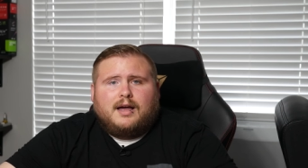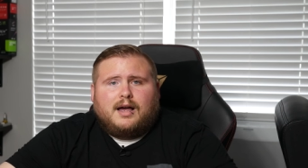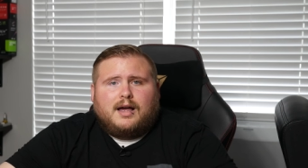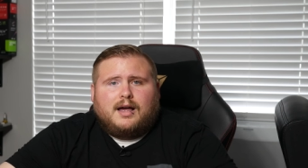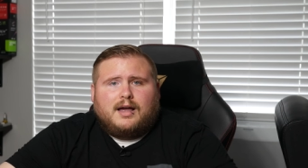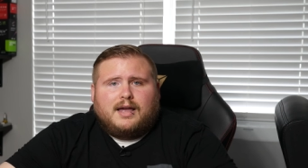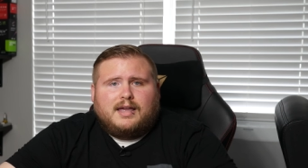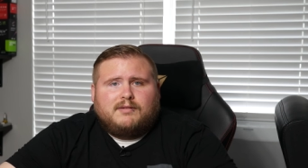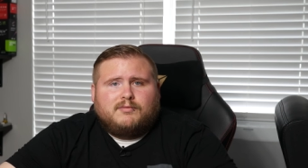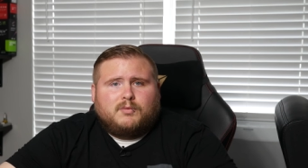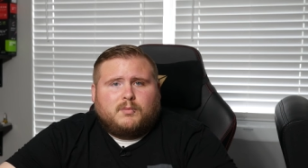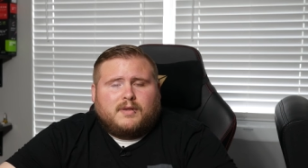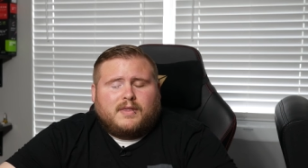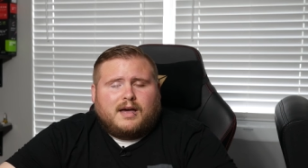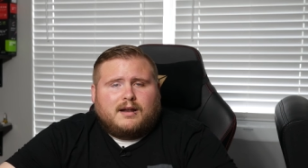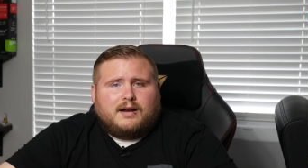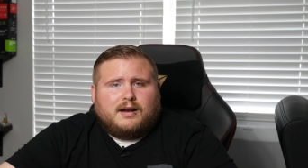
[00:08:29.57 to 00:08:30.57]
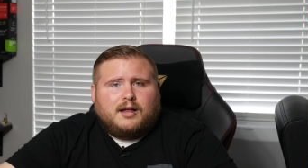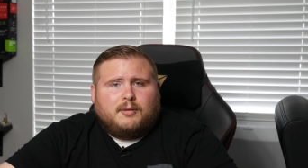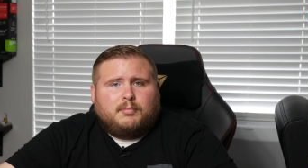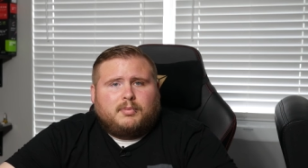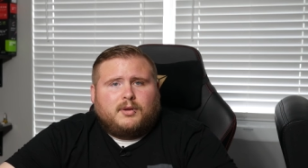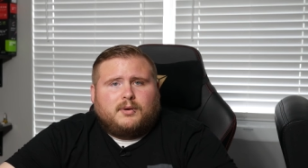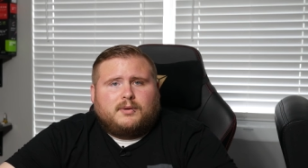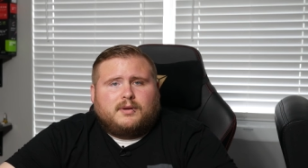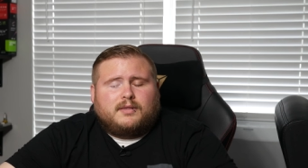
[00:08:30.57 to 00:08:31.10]
Uh, even without an
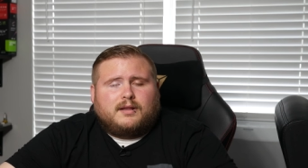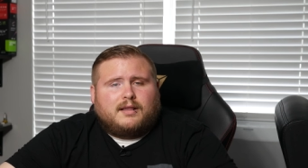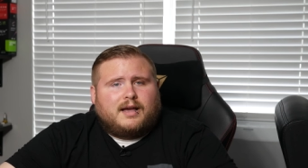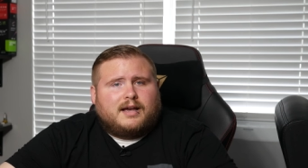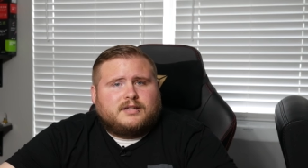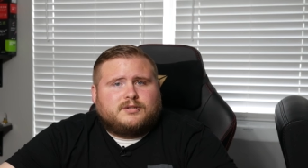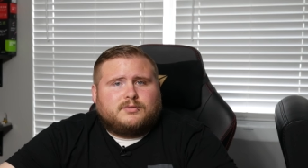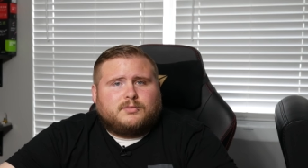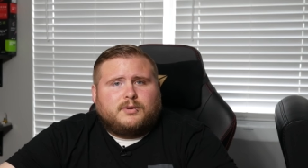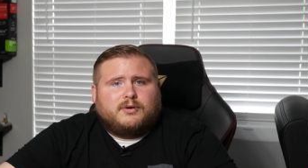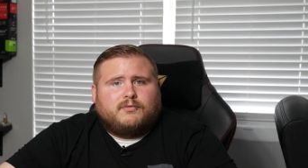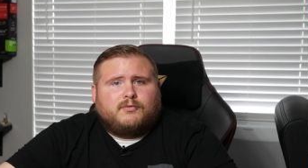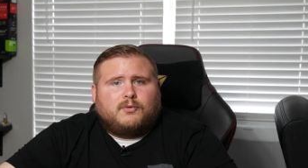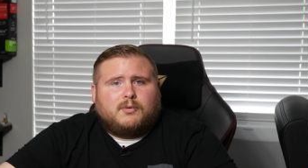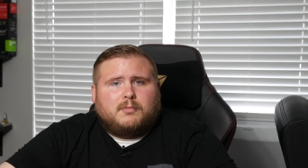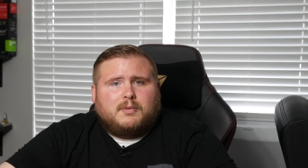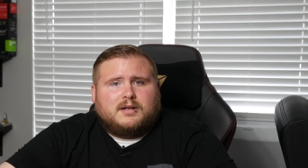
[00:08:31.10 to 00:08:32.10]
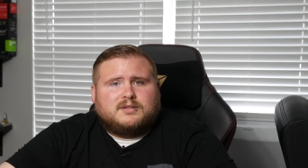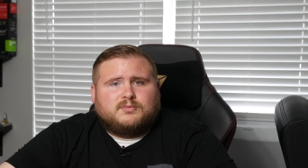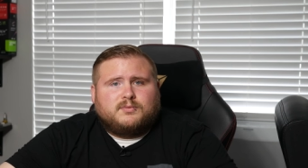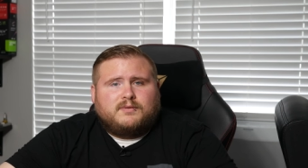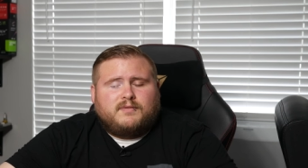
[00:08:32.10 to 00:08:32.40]
upload in the last three or four months,